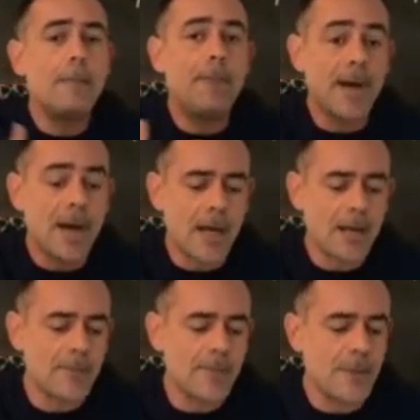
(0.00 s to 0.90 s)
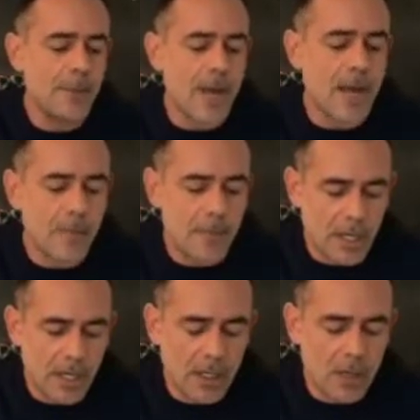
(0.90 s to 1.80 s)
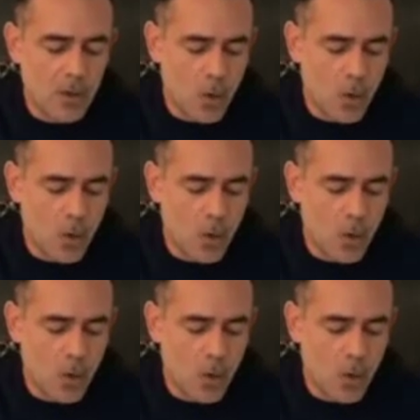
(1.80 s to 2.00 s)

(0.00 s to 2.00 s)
But the Pan American